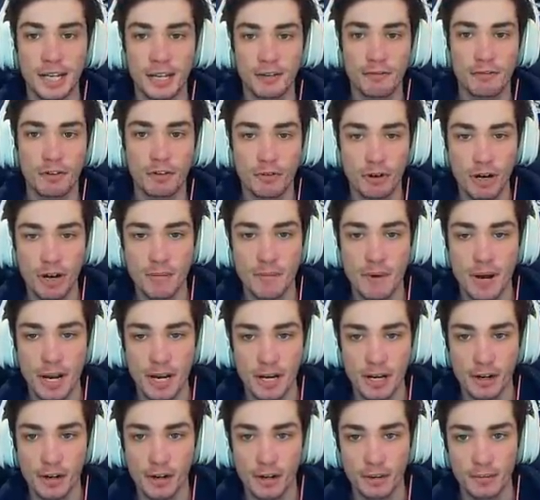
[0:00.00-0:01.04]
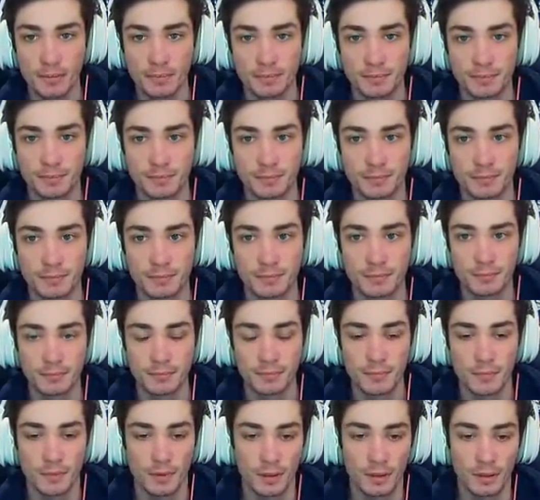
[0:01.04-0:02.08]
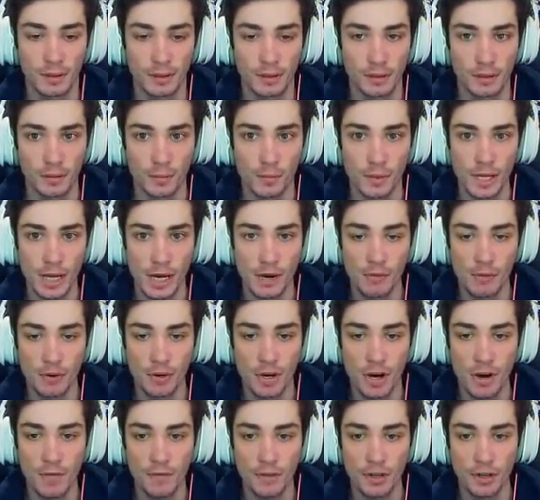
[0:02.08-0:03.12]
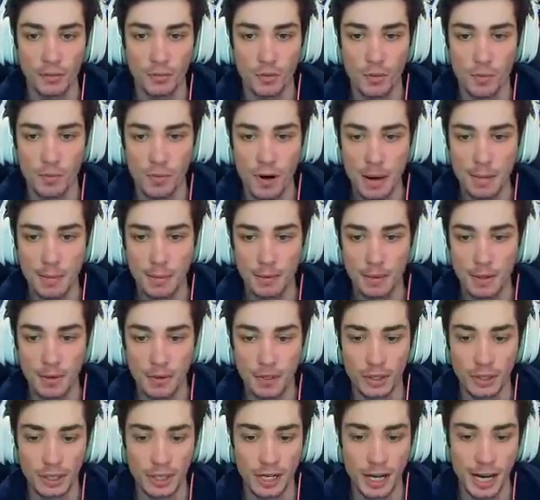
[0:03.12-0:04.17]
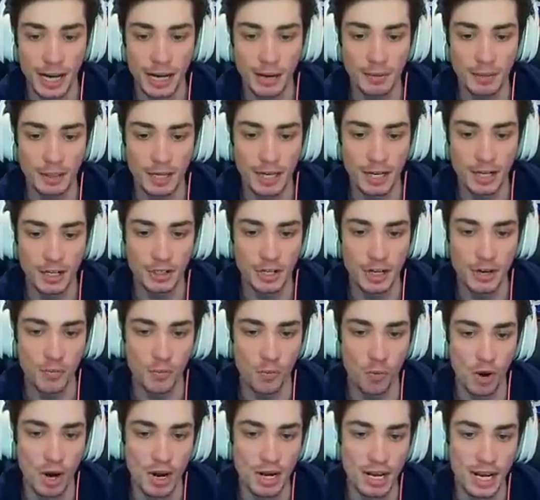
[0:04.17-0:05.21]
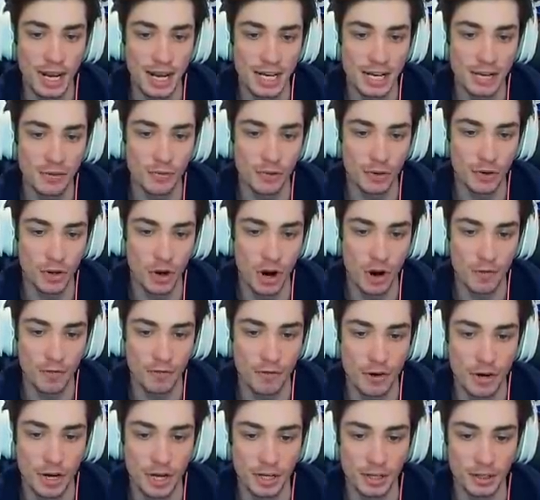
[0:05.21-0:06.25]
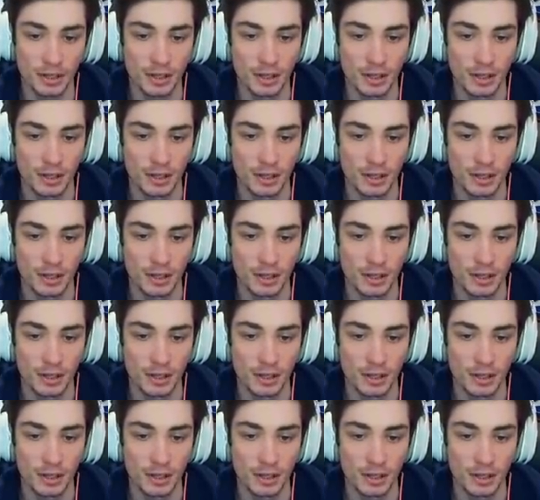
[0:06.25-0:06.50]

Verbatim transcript: kick for Green Bay here. We got to recover it, and we'll probably win the game. And that is a one-handed recovery